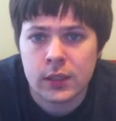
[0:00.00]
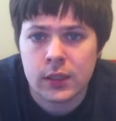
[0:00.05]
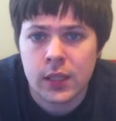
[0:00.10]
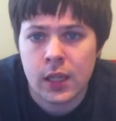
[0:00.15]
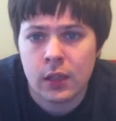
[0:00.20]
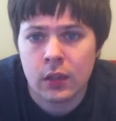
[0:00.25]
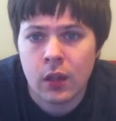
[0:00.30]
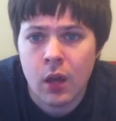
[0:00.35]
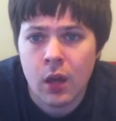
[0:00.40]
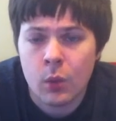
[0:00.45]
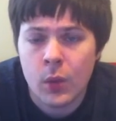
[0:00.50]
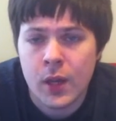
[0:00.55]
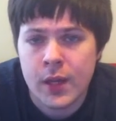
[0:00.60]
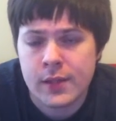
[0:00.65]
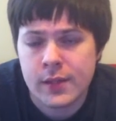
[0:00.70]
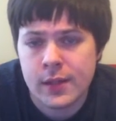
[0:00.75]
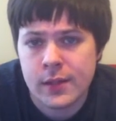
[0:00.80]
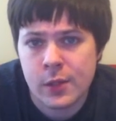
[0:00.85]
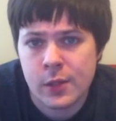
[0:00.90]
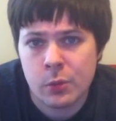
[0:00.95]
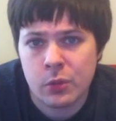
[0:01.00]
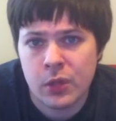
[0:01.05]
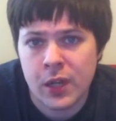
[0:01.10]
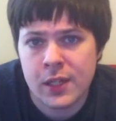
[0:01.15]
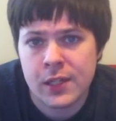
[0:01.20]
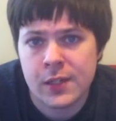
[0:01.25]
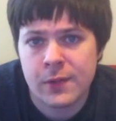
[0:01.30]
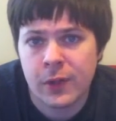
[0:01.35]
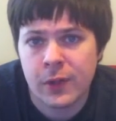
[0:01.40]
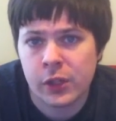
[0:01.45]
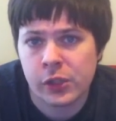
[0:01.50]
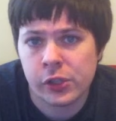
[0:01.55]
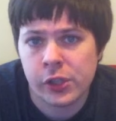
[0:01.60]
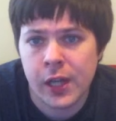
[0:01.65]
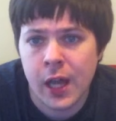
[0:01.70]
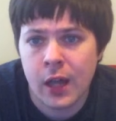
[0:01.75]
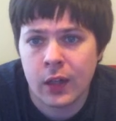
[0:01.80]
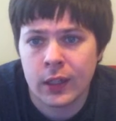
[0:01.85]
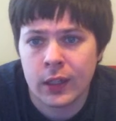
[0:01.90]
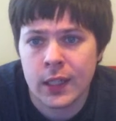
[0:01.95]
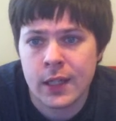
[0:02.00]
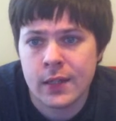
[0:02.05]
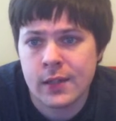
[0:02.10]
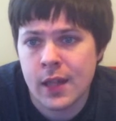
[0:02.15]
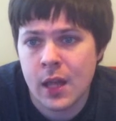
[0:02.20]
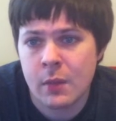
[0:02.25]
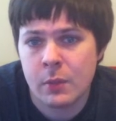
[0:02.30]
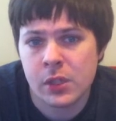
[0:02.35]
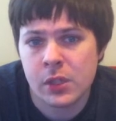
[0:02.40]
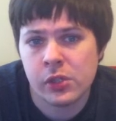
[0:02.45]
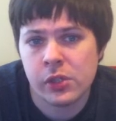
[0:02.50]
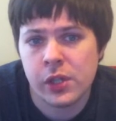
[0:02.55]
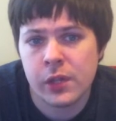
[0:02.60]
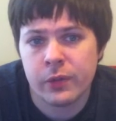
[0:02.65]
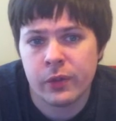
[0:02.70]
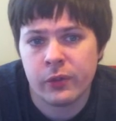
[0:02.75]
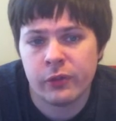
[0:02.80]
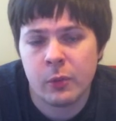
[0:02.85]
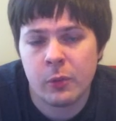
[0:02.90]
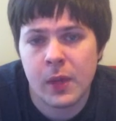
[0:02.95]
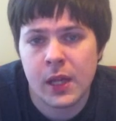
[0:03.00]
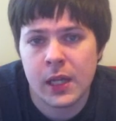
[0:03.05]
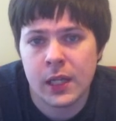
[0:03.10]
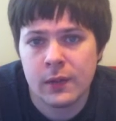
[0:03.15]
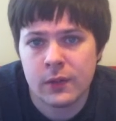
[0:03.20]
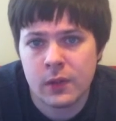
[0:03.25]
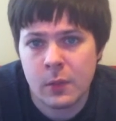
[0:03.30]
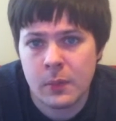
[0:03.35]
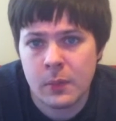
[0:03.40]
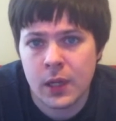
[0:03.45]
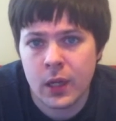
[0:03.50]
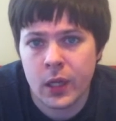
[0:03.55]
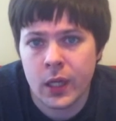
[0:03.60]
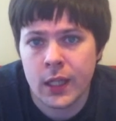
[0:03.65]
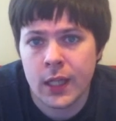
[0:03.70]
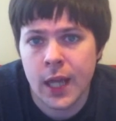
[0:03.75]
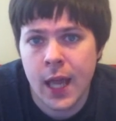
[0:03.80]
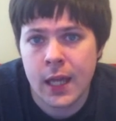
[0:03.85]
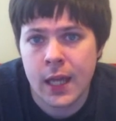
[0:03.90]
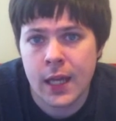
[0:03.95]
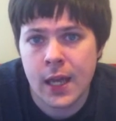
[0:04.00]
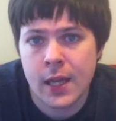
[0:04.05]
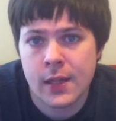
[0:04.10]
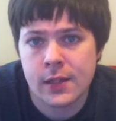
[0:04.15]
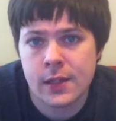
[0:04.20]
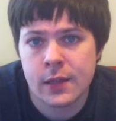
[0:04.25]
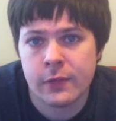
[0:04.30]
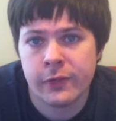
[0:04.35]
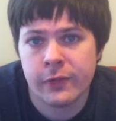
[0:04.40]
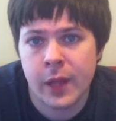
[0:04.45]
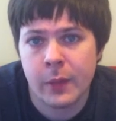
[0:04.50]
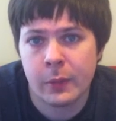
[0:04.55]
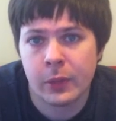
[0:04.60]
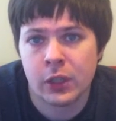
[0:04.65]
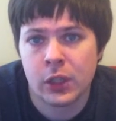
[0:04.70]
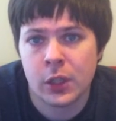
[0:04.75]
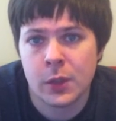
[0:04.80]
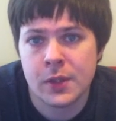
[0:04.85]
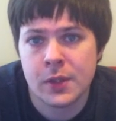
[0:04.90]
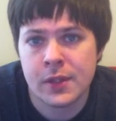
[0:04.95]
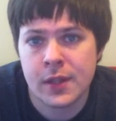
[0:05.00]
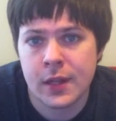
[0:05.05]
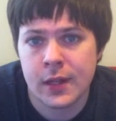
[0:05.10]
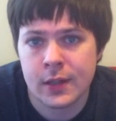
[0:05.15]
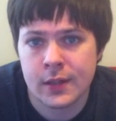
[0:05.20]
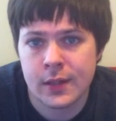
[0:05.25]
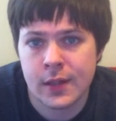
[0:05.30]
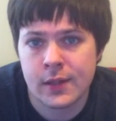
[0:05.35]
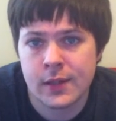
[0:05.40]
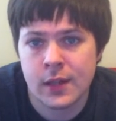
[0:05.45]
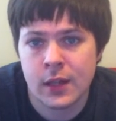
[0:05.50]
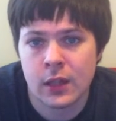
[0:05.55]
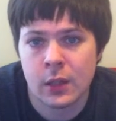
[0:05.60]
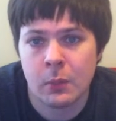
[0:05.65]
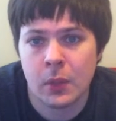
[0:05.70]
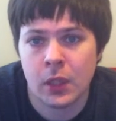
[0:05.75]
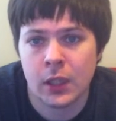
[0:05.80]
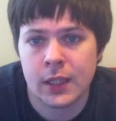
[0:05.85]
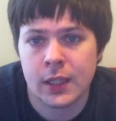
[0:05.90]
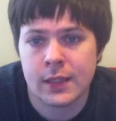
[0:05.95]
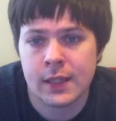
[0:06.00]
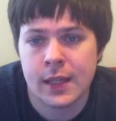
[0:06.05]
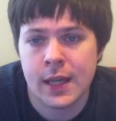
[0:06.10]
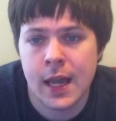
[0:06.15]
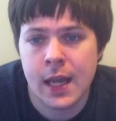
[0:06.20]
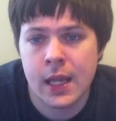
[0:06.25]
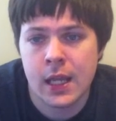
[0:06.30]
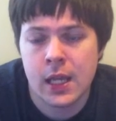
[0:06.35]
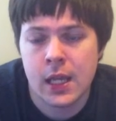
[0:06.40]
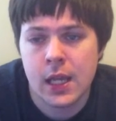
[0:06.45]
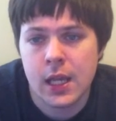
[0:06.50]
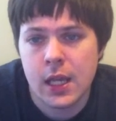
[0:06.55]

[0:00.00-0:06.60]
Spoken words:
In a lot of ways, the Super 8's functionality isn't that much different from any of the myriad NES and Fami-clones that exist on the market today.